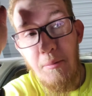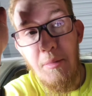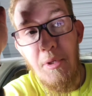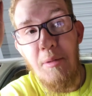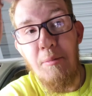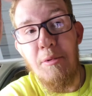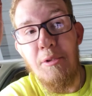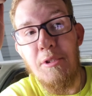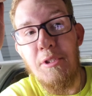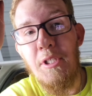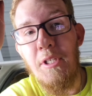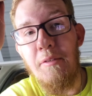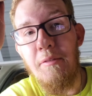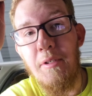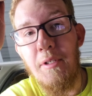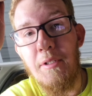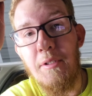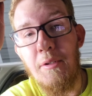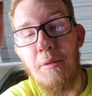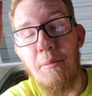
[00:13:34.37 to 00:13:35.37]
But I'm going to save
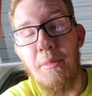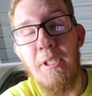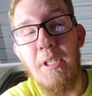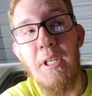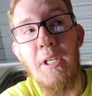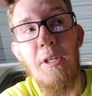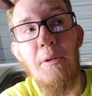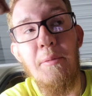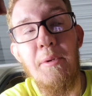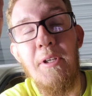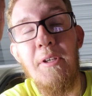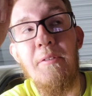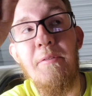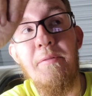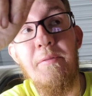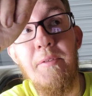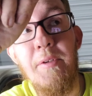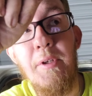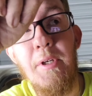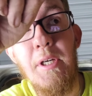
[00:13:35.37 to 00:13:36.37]
y'all a little bit of help.
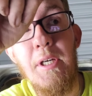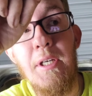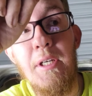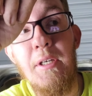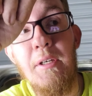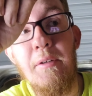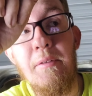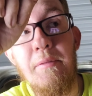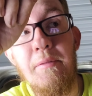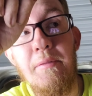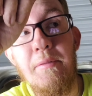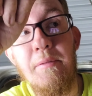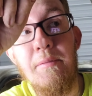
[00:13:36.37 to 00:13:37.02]
If you have